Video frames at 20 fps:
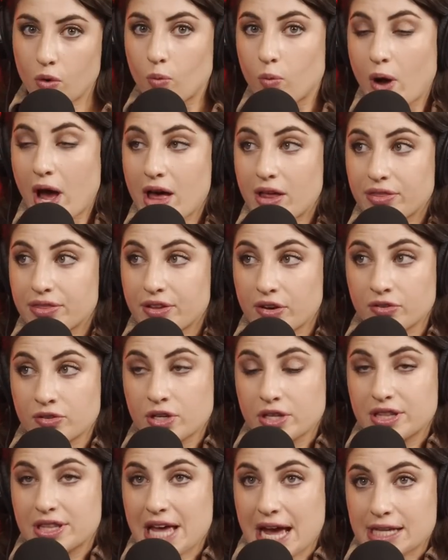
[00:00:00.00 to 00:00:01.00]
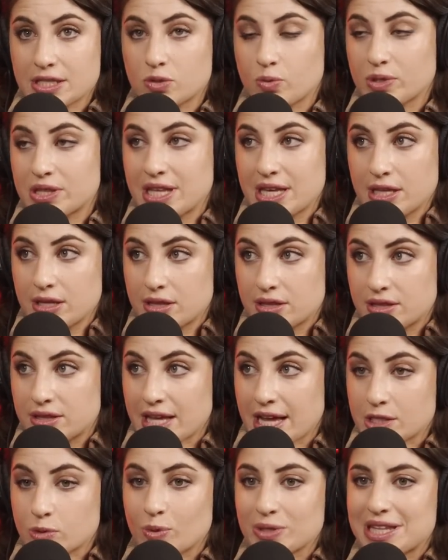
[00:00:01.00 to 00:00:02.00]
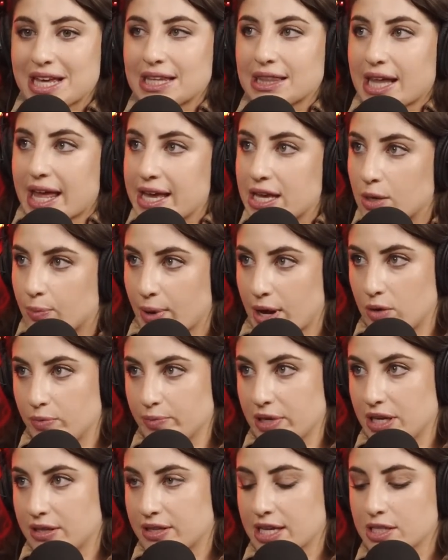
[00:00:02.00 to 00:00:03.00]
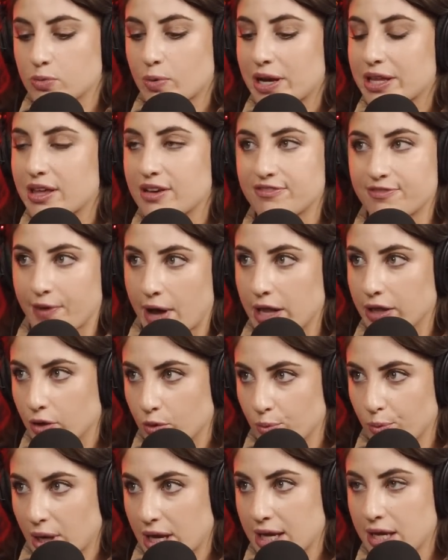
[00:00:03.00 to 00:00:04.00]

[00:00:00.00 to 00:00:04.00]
Well, that's what they like about me. That's why they follow me.